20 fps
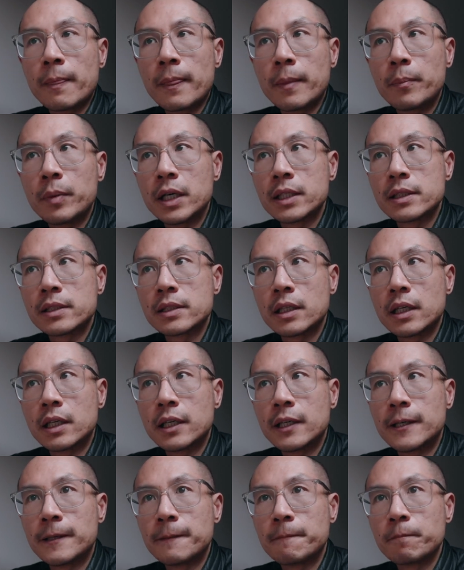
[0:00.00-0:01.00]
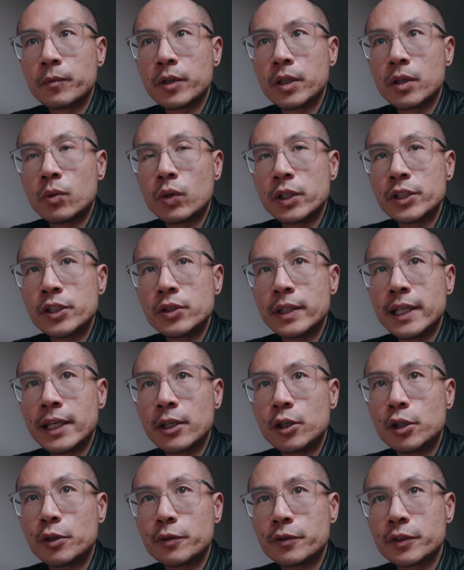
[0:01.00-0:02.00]
But once you get
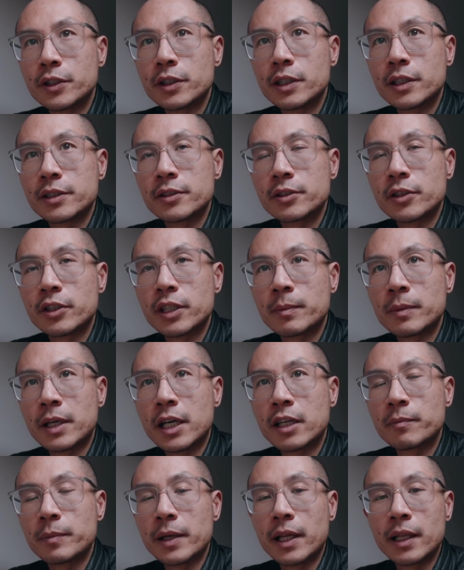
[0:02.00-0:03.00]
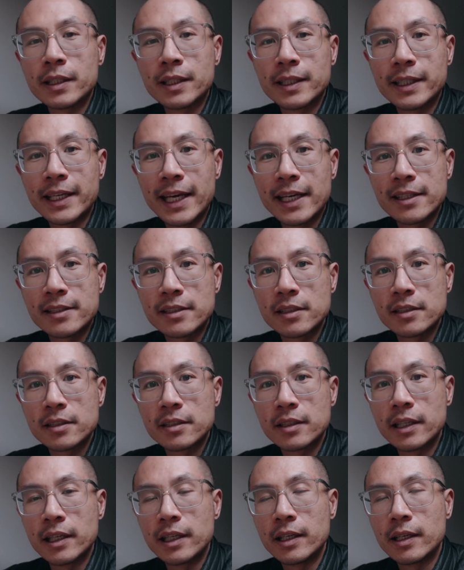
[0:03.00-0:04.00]
over a certain amount of Pelican cases